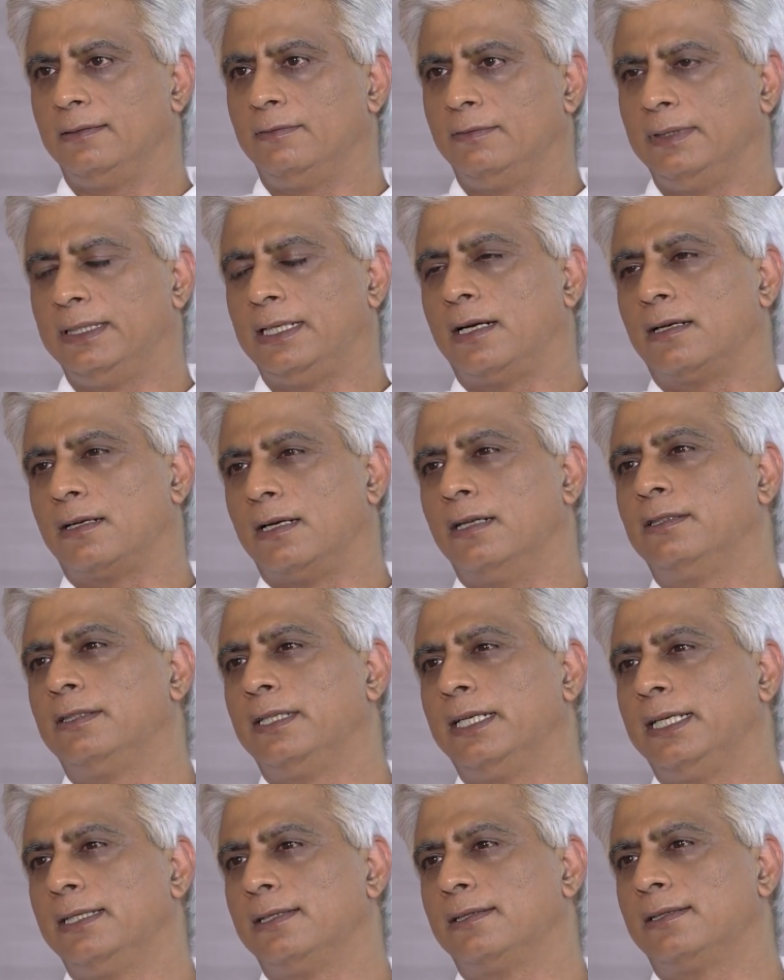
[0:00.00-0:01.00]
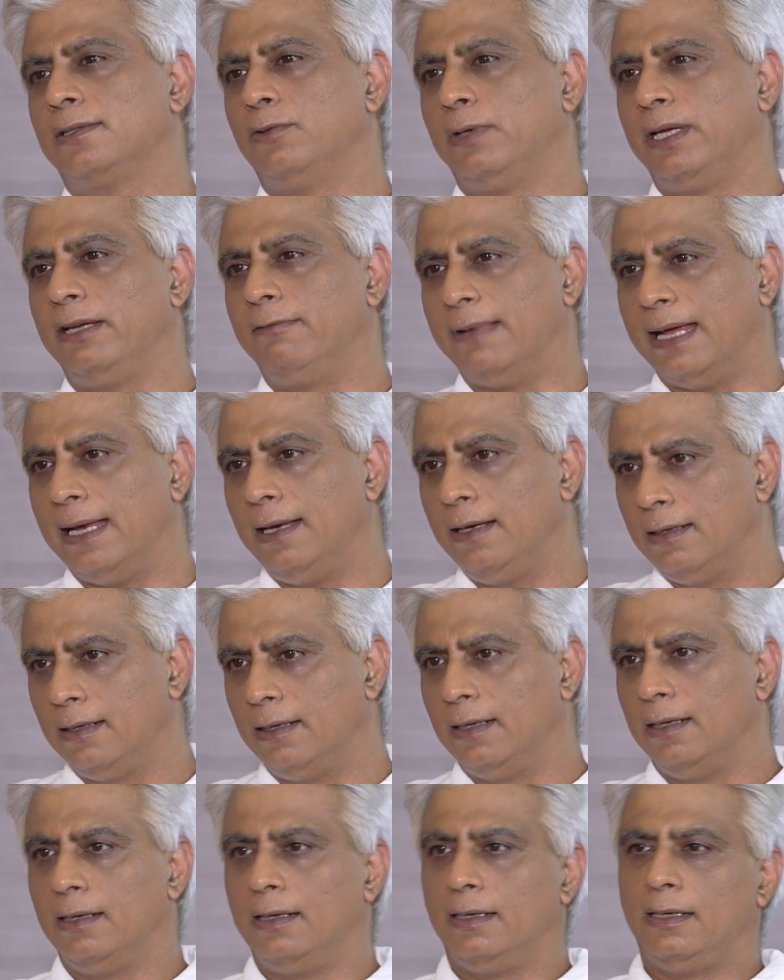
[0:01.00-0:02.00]
Whether a country is doing well
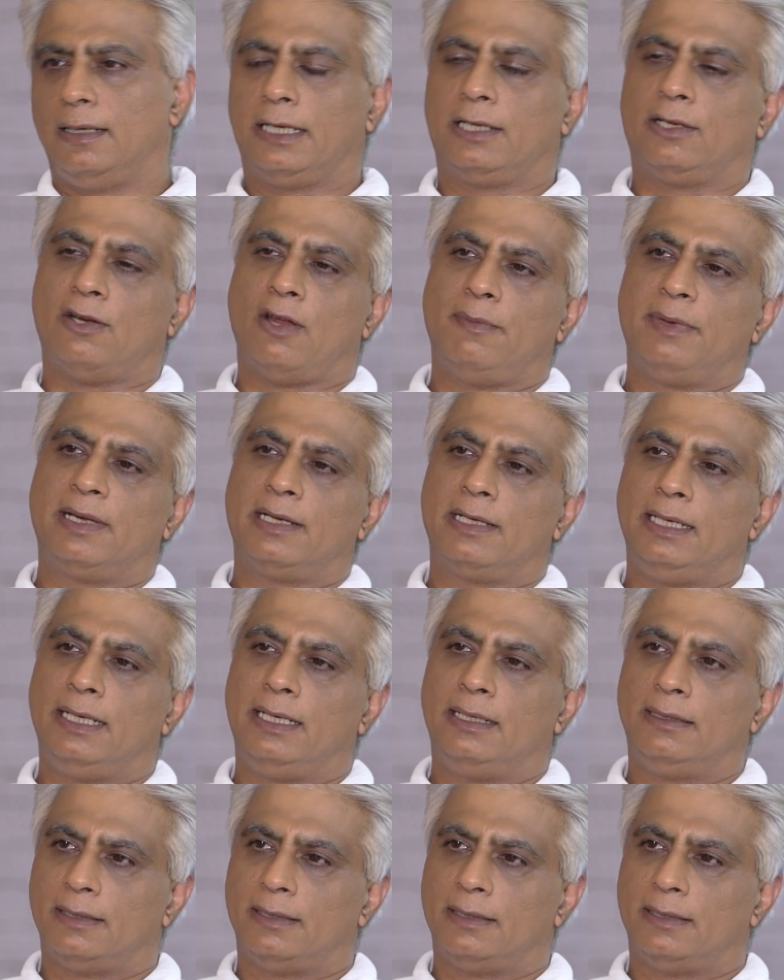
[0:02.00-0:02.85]
economically,